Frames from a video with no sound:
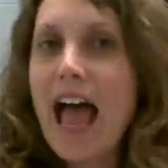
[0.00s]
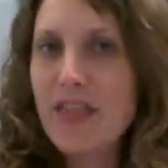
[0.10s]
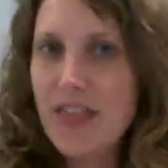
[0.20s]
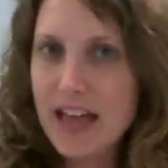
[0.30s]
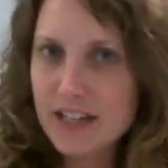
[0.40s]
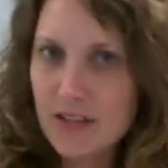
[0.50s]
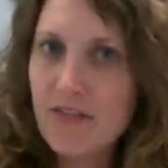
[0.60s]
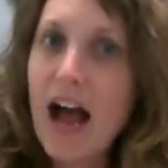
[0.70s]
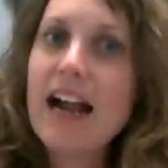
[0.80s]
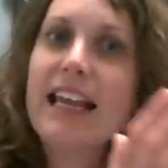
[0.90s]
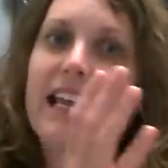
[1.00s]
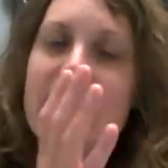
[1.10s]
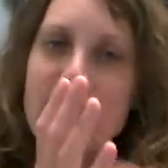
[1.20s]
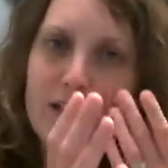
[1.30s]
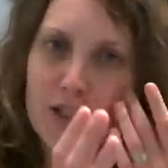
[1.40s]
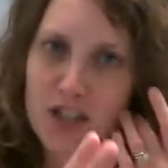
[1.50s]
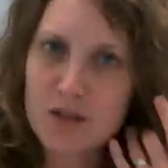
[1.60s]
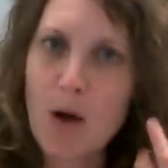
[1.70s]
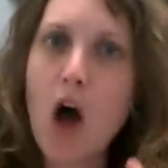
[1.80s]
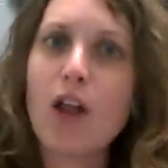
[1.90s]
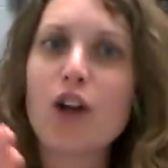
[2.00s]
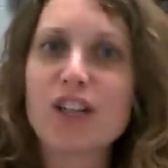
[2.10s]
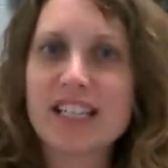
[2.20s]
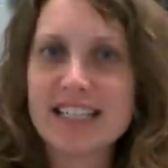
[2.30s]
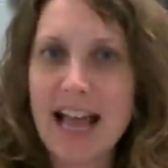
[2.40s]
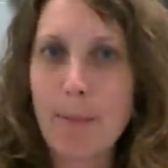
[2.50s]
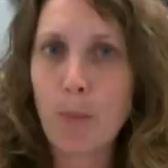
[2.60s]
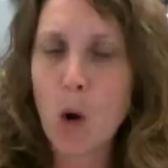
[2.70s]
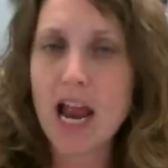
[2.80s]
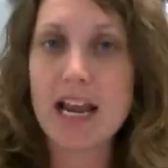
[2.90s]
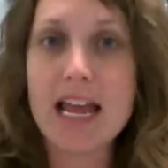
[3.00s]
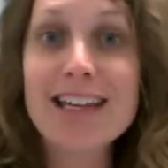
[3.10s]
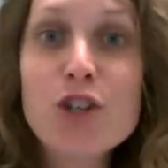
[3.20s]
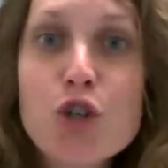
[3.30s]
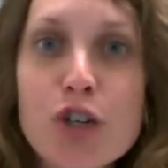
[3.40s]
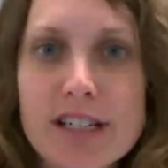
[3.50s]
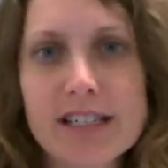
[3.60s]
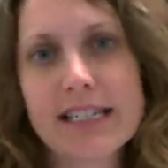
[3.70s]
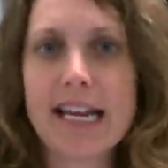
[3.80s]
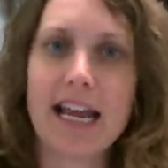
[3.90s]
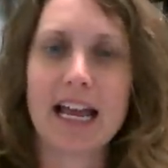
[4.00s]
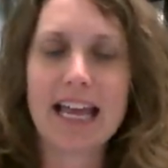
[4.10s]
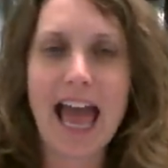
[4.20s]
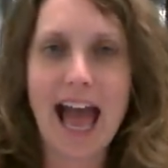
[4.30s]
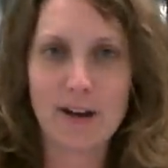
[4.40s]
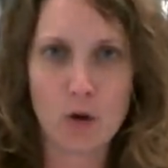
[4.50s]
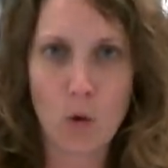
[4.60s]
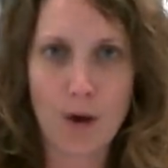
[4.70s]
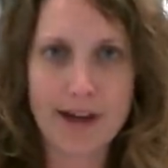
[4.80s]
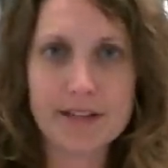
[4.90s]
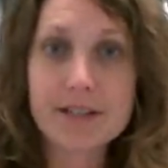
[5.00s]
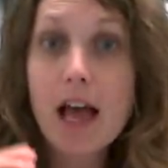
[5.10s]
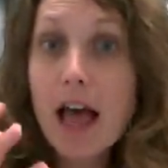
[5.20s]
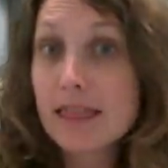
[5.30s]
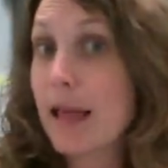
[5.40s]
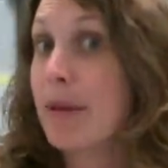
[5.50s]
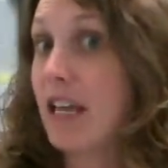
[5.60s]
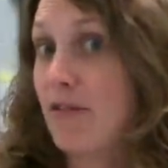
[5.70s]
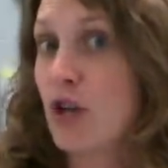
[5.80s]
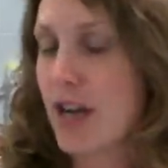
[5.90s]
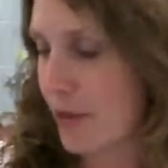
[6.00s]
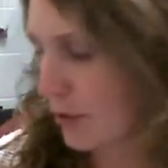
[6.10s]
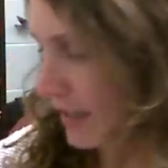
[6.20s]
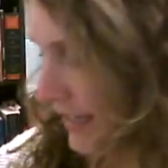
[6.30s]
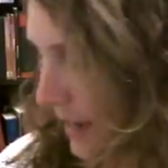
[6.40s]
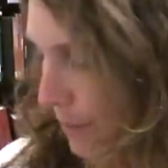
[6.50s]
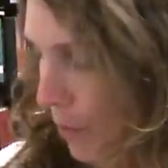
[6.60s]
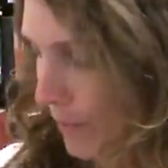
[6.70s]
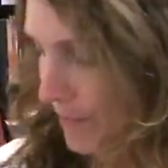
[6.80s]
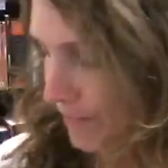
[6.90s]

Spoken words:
and then dividing it into smaller, separate, interesting categories. Let me give you another example.